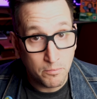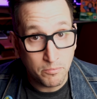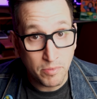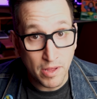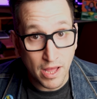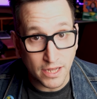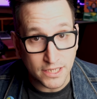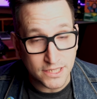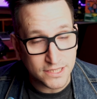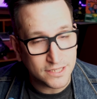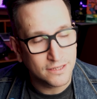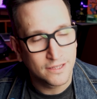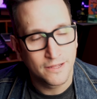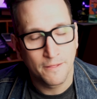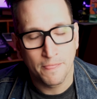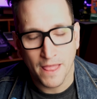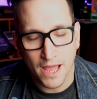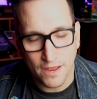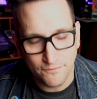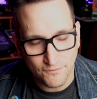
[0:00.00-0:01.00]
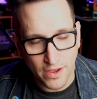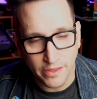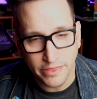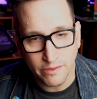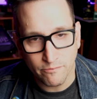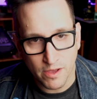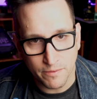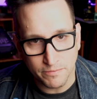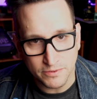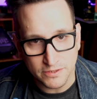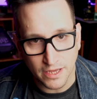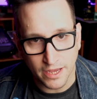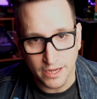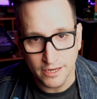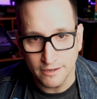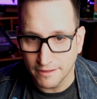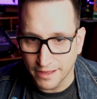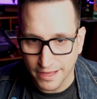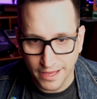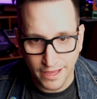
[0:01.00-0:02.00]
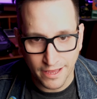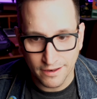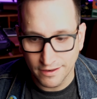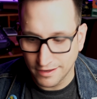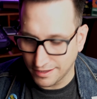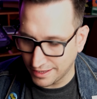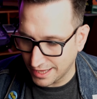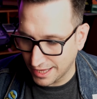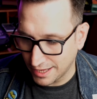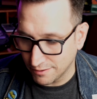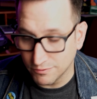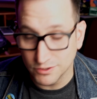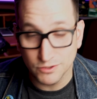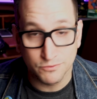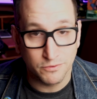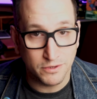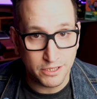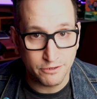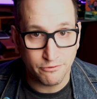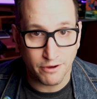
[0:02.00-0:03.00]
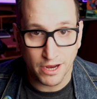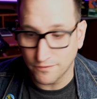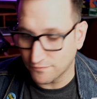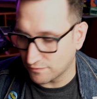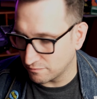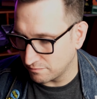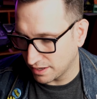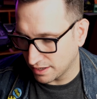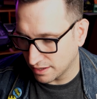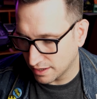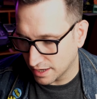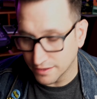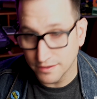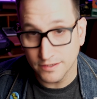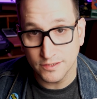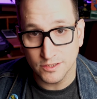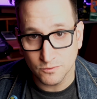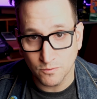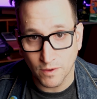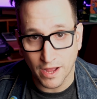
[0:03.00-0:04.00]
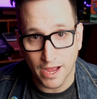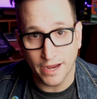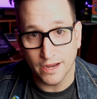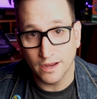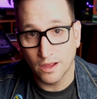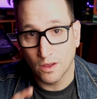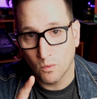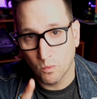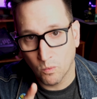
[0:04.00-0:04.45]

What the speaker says: but I found the website and it was really great for me. And this is why.